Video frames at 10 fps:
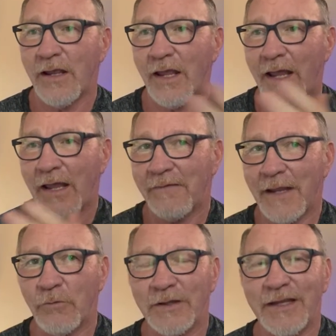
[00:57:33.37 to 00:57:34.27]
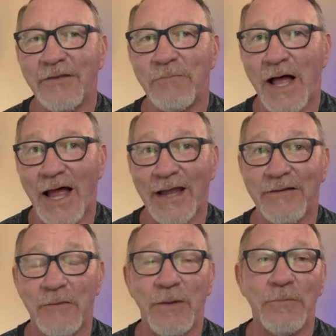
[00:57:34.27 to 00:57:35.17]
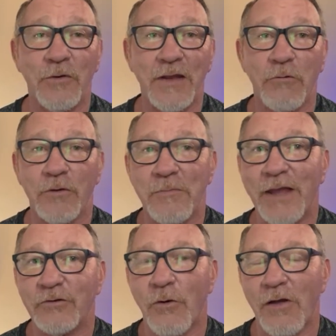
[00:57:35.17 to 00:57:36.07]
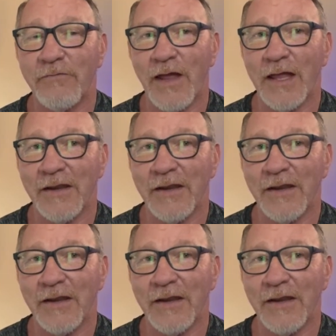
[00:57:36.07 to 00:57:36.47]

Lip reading: and they would leave behind the people that were the best qualified,